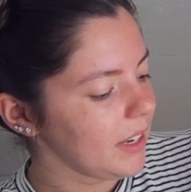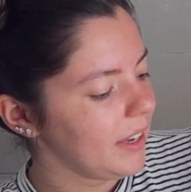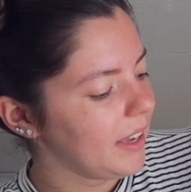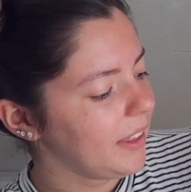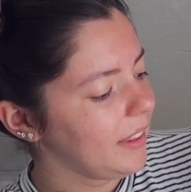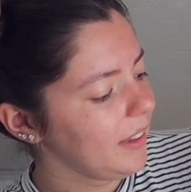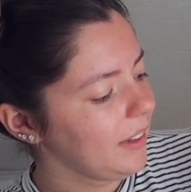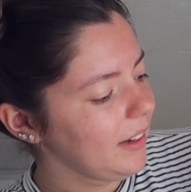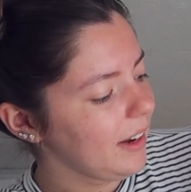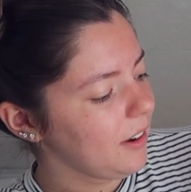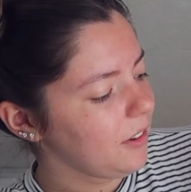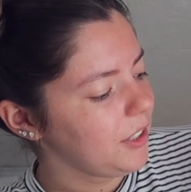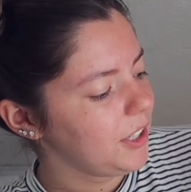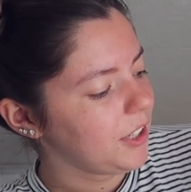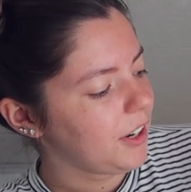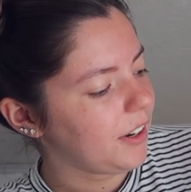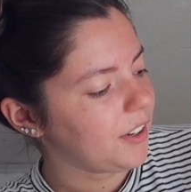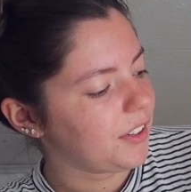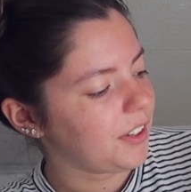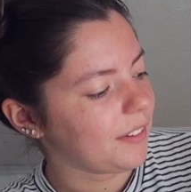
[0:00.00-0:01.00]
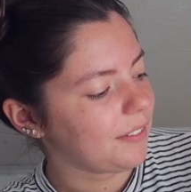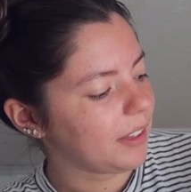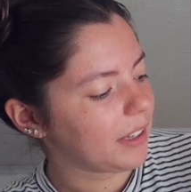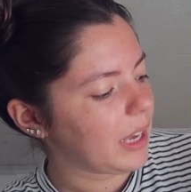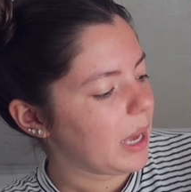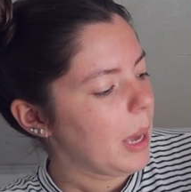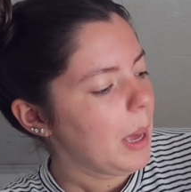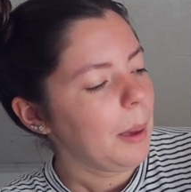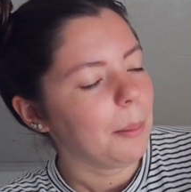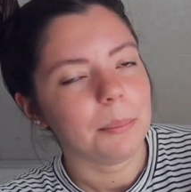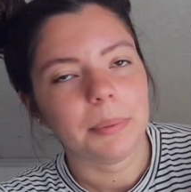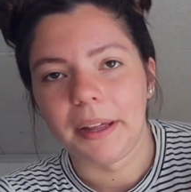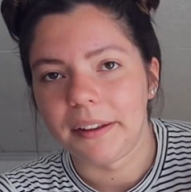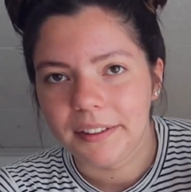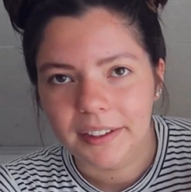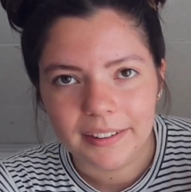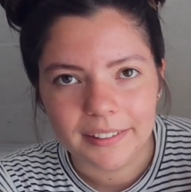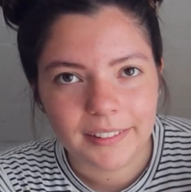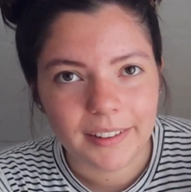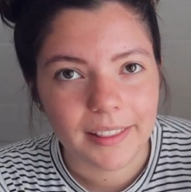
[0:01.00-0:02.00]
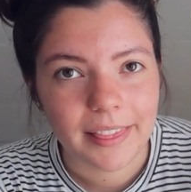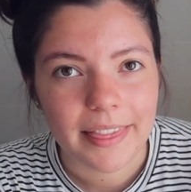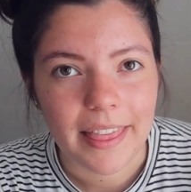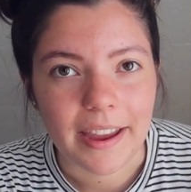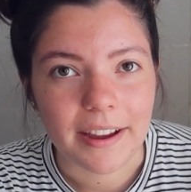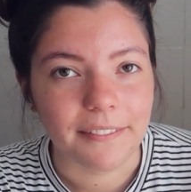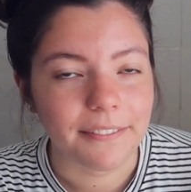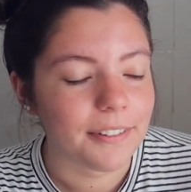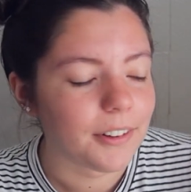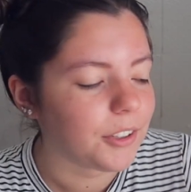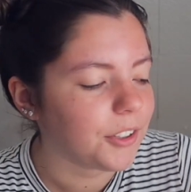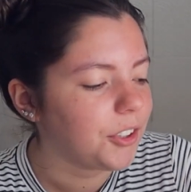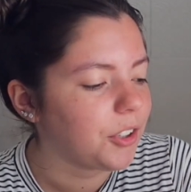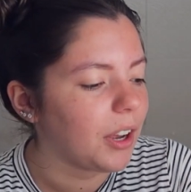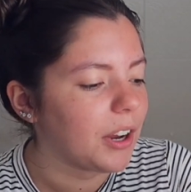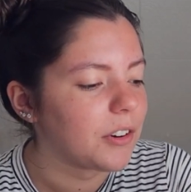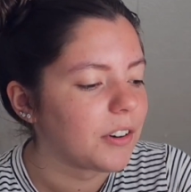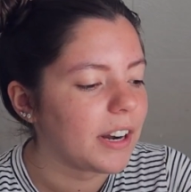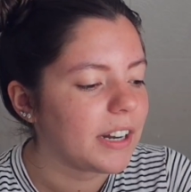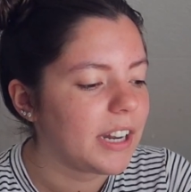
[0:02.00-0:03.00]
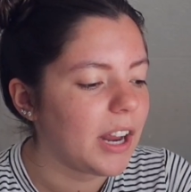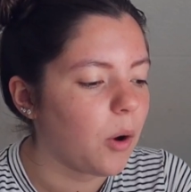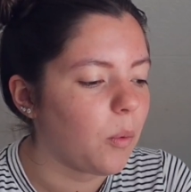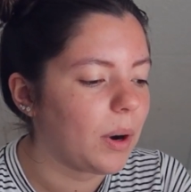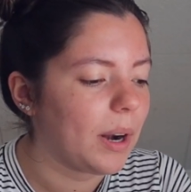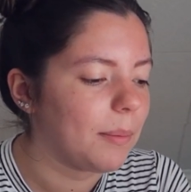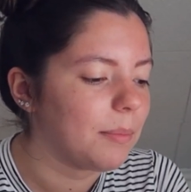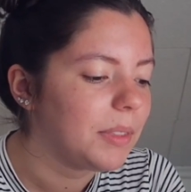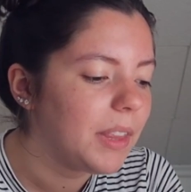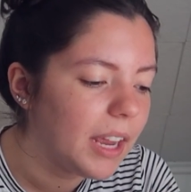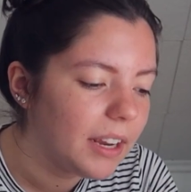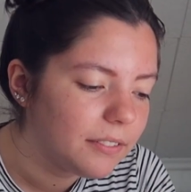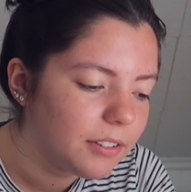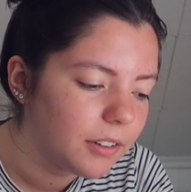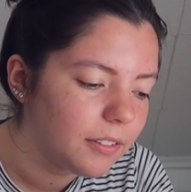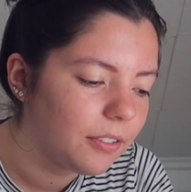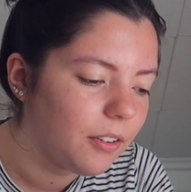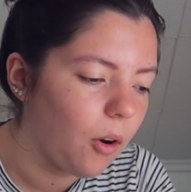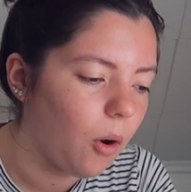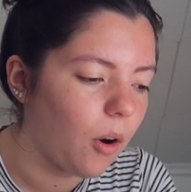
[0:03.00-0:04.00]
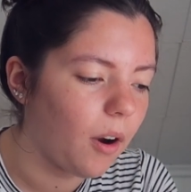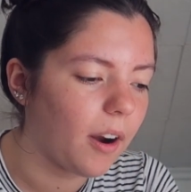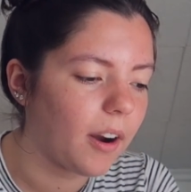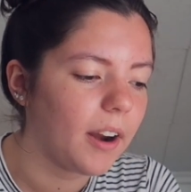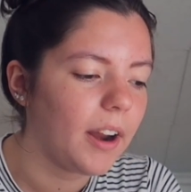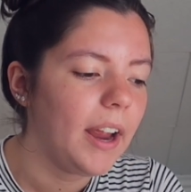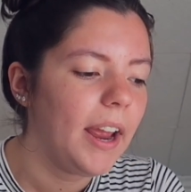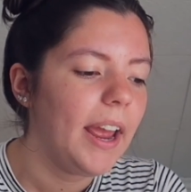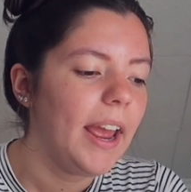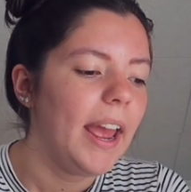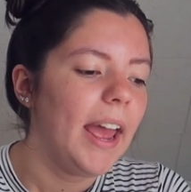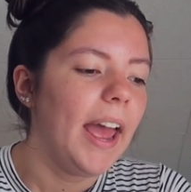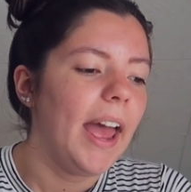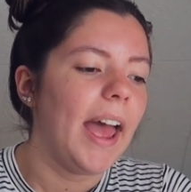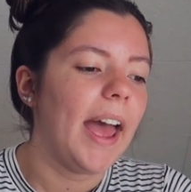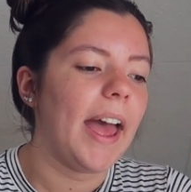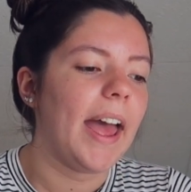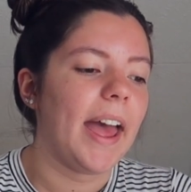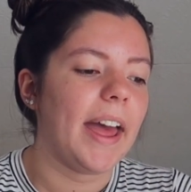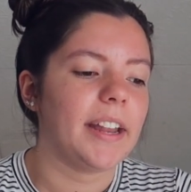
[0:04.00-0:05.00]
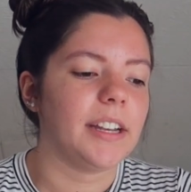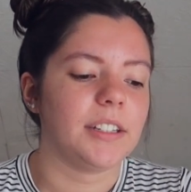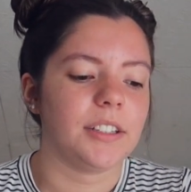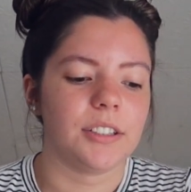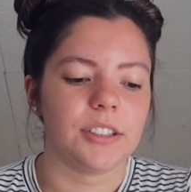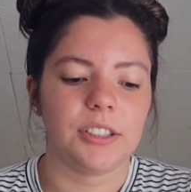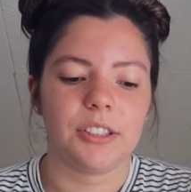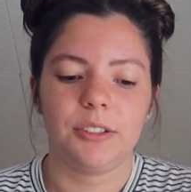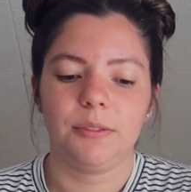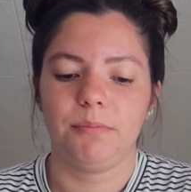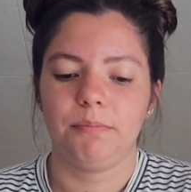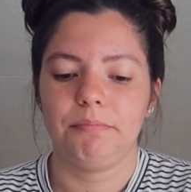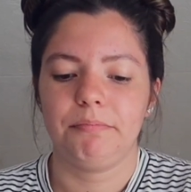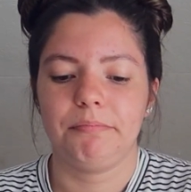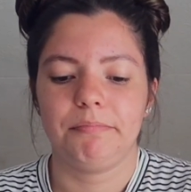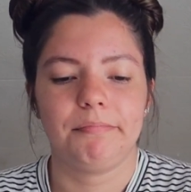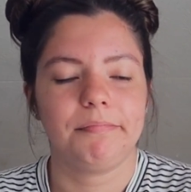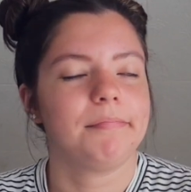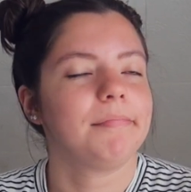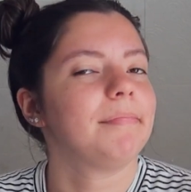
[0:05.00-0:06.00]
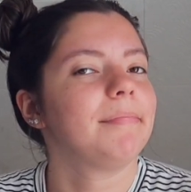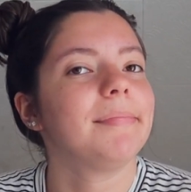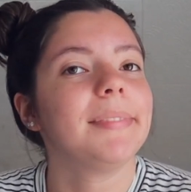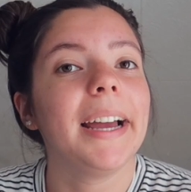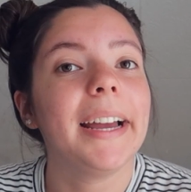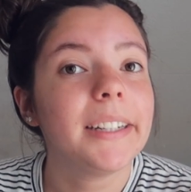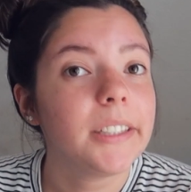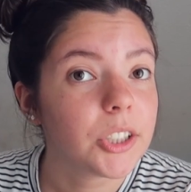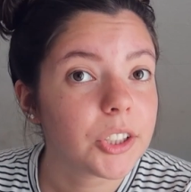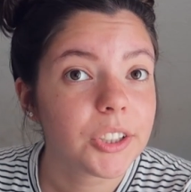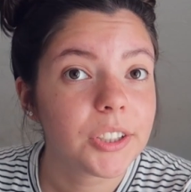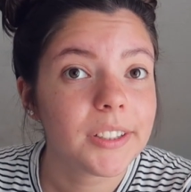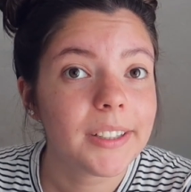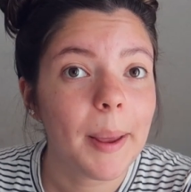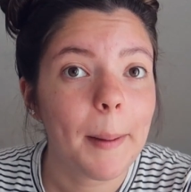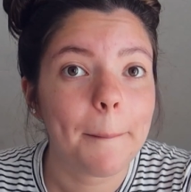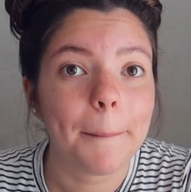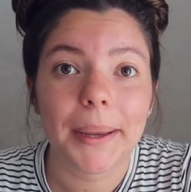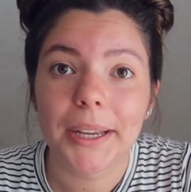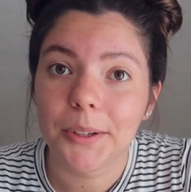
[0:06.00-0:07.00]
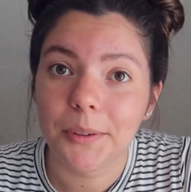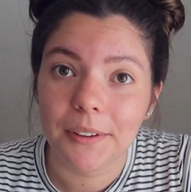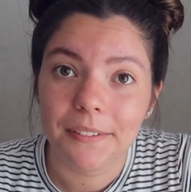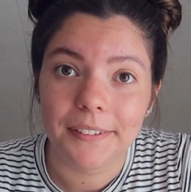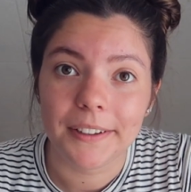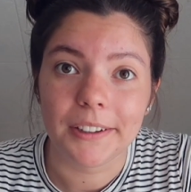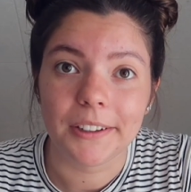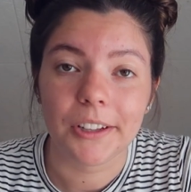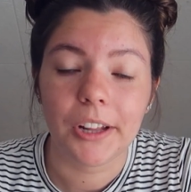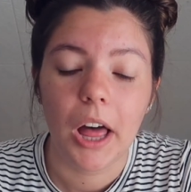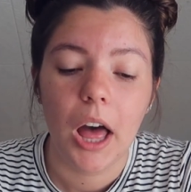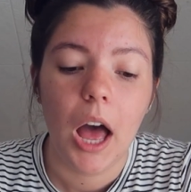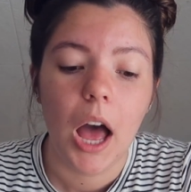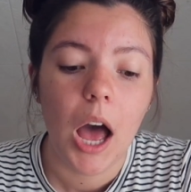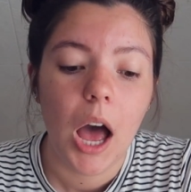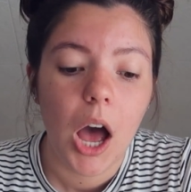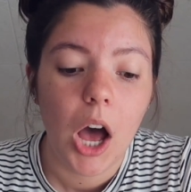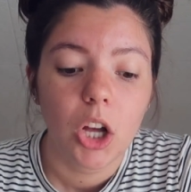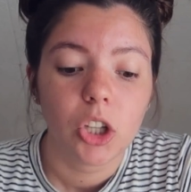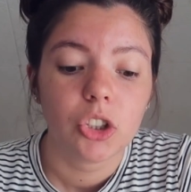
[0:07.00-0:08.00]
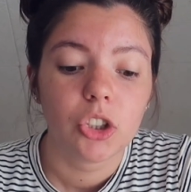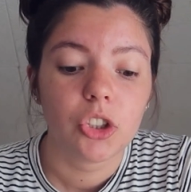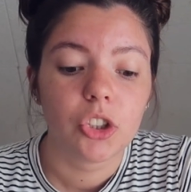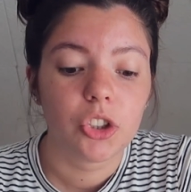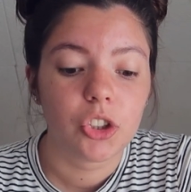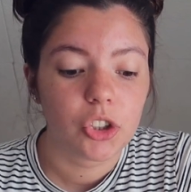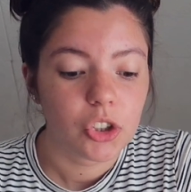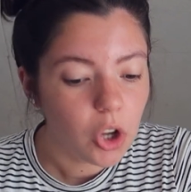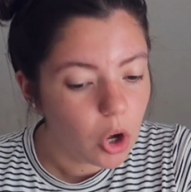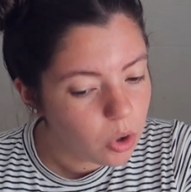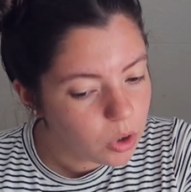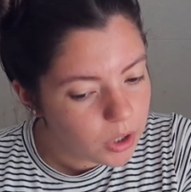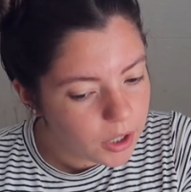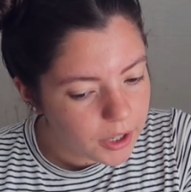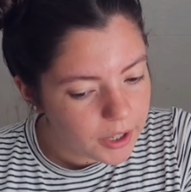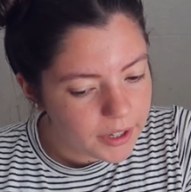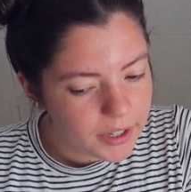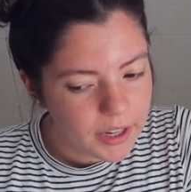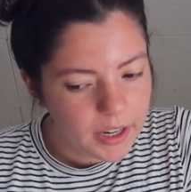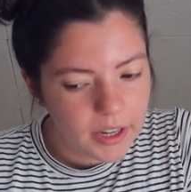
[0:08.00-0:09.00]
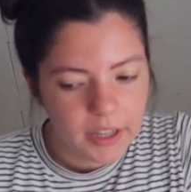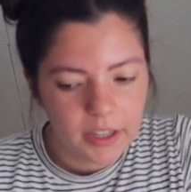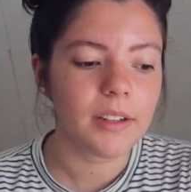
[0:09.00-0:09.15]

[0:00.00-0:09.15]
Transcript: And then down here I just have like blessings and thankful. So I write down what I'm thankful for, and it just makes me feel so good.